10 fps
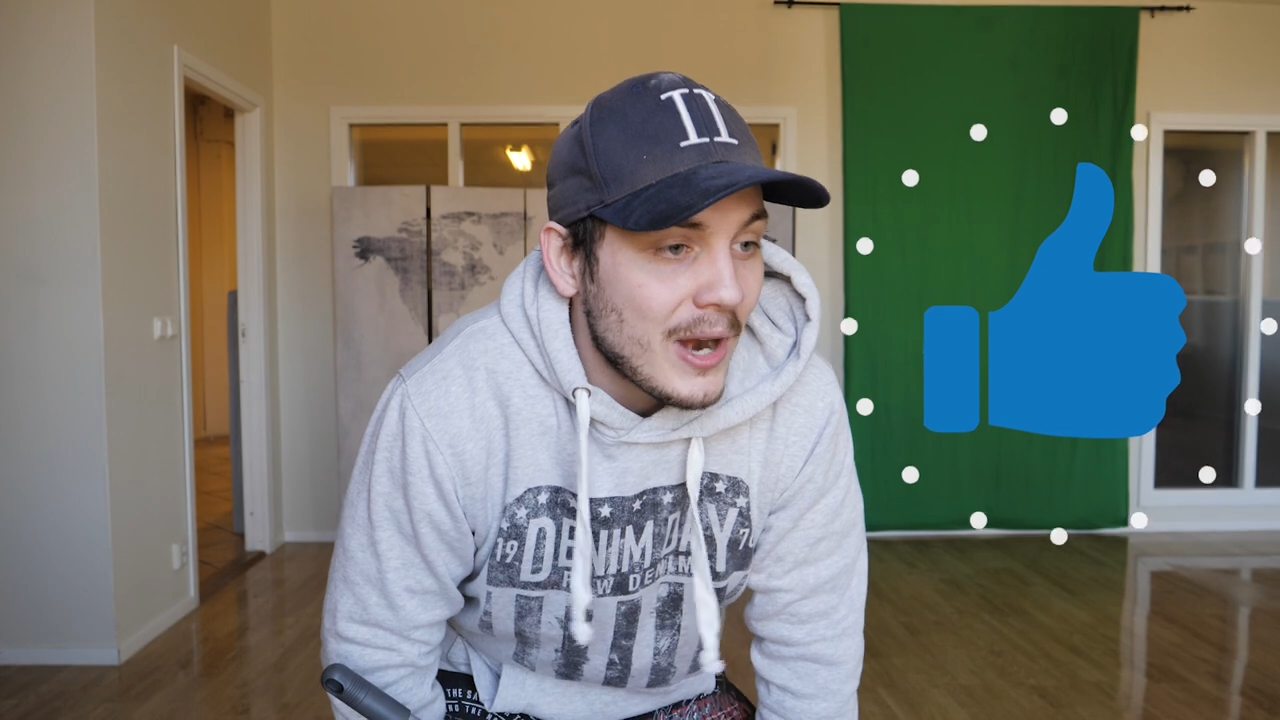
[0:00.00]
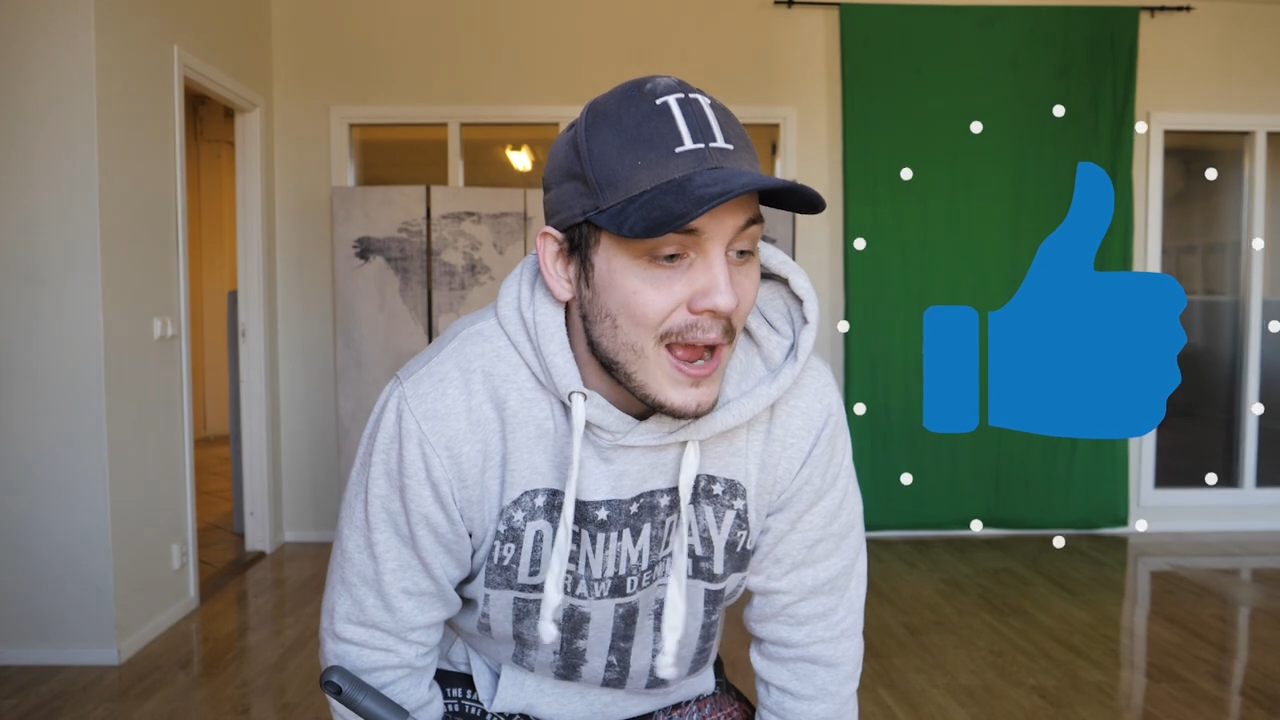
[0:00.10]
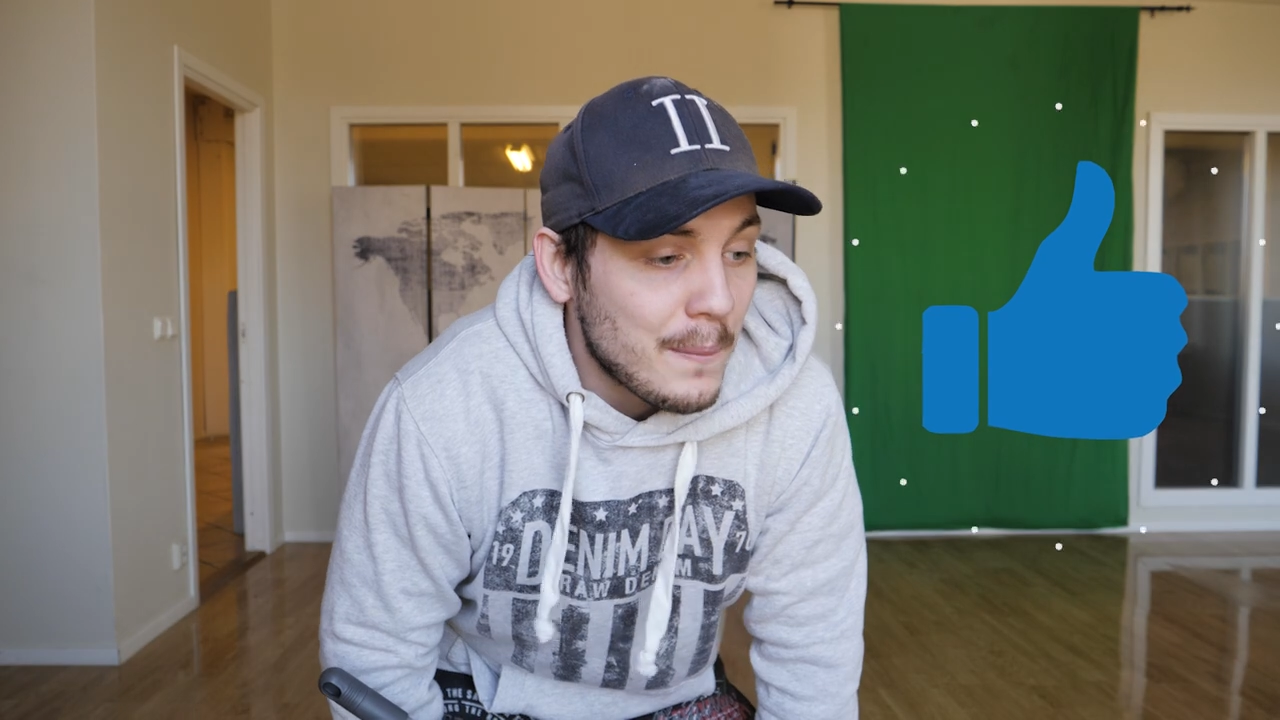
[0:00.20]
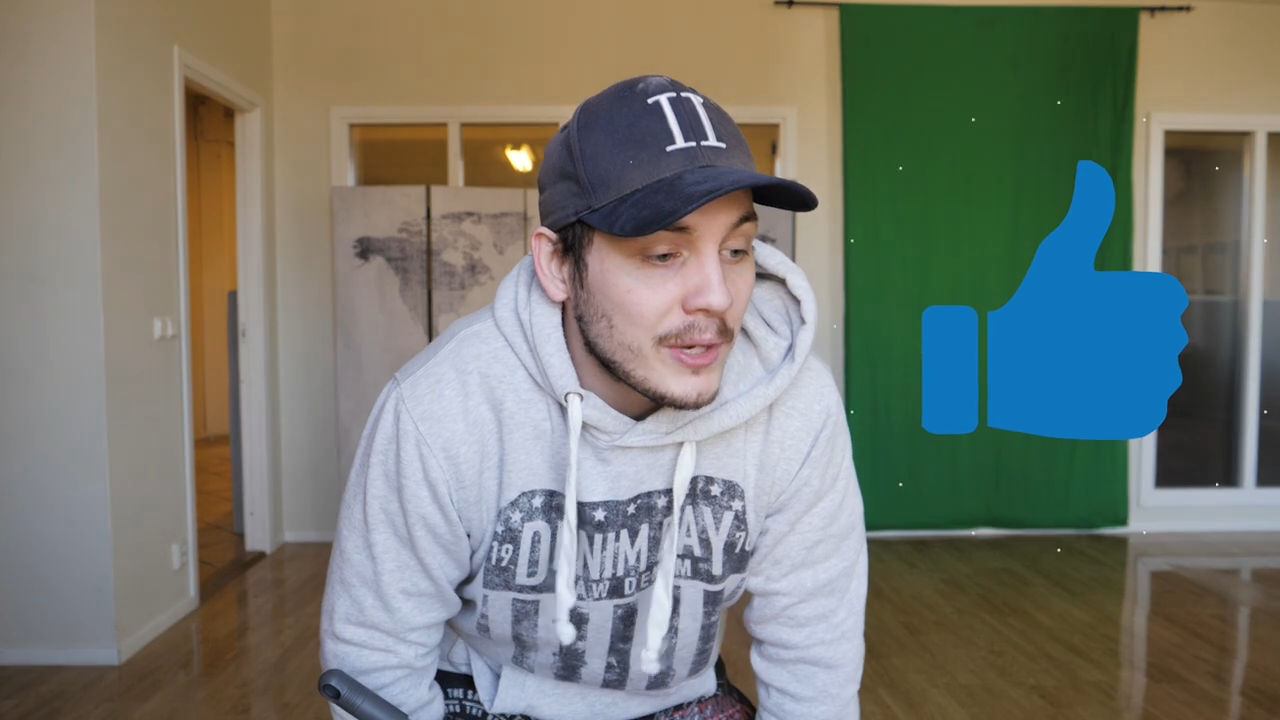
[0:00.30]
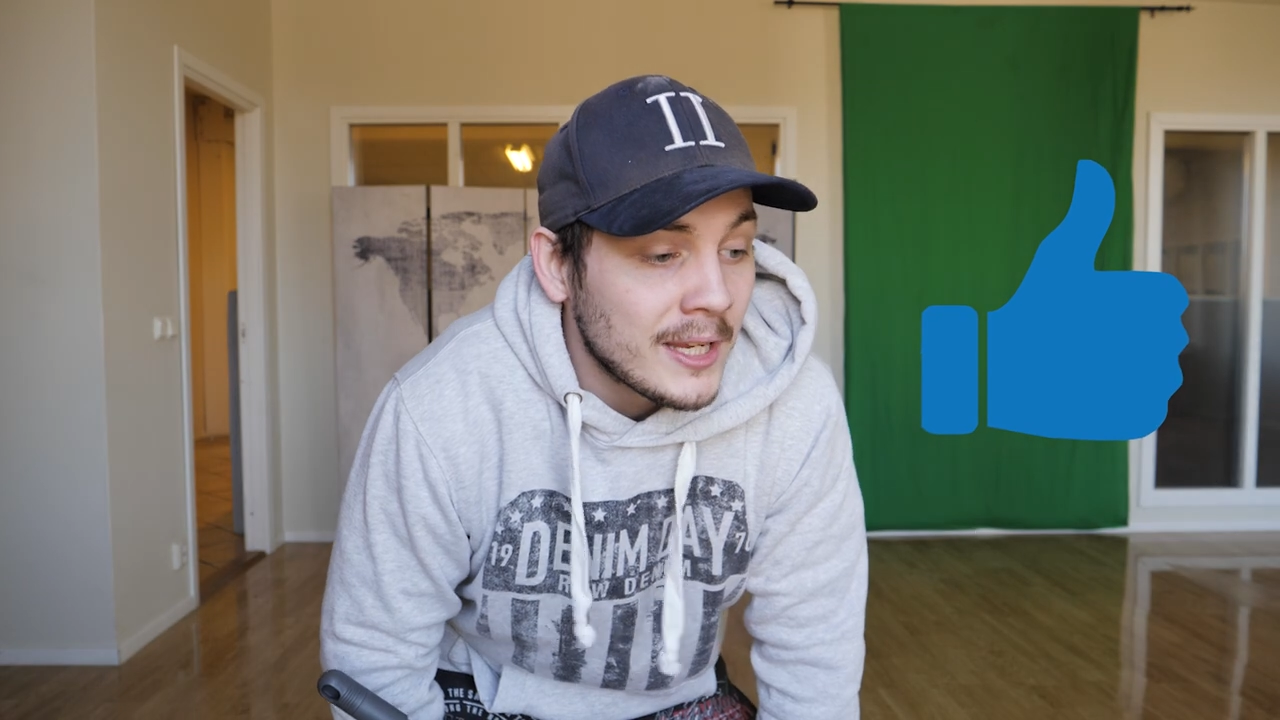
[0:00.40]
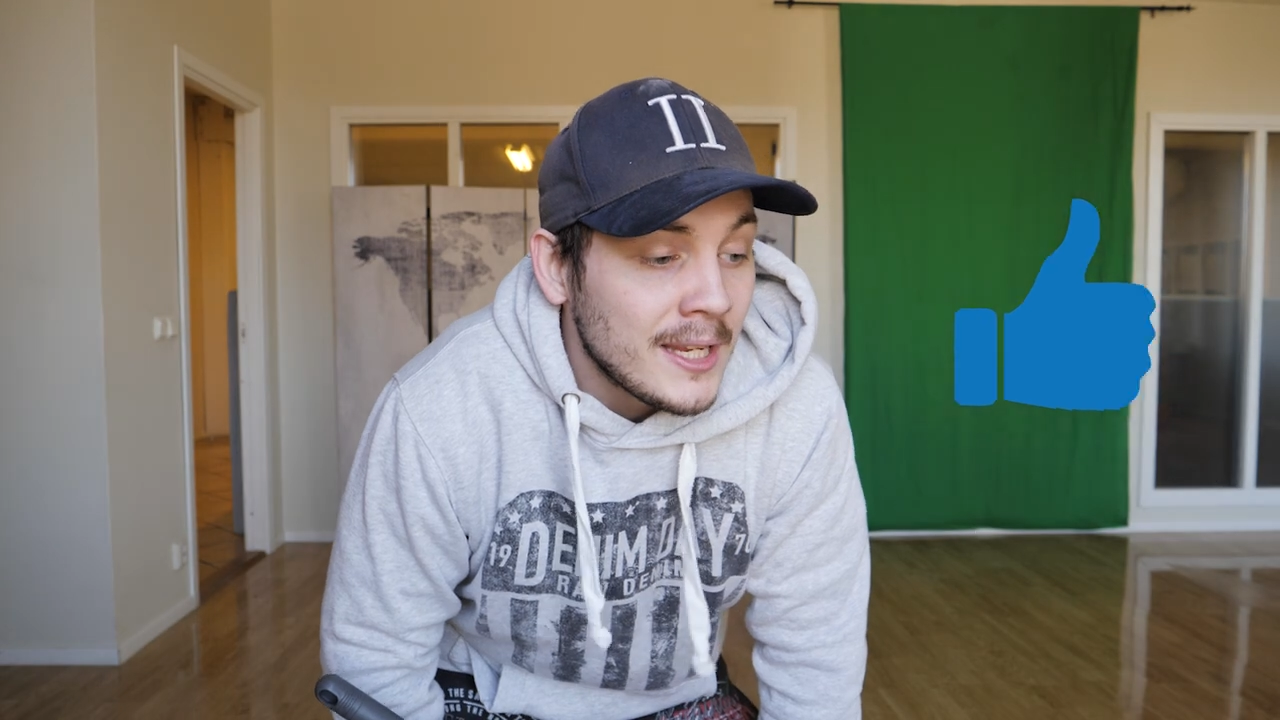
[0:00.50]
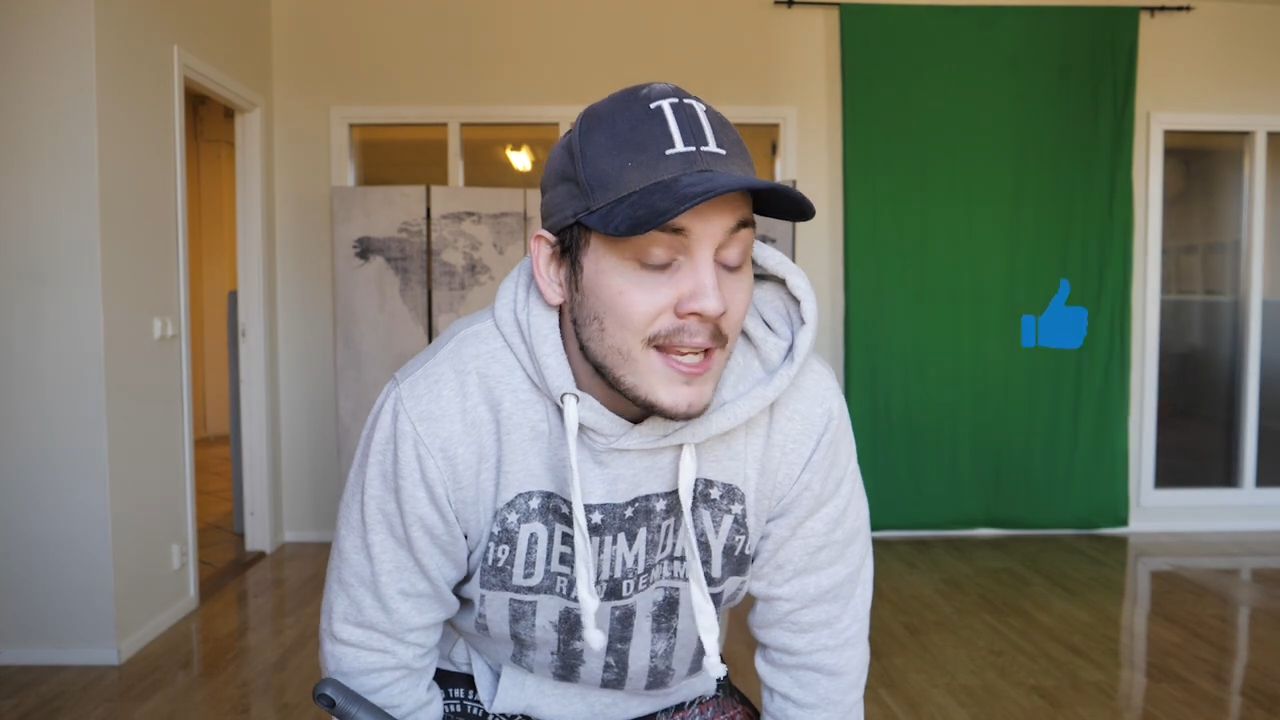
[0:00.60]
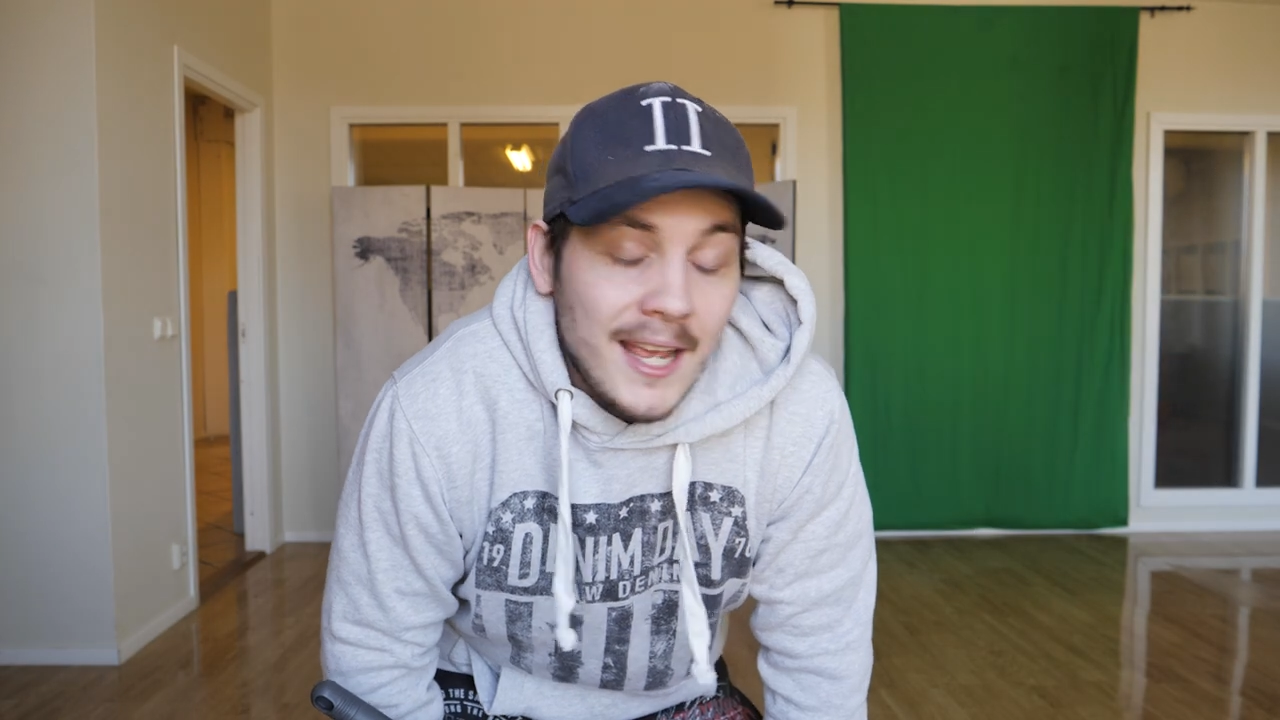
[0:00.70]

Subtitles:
happy.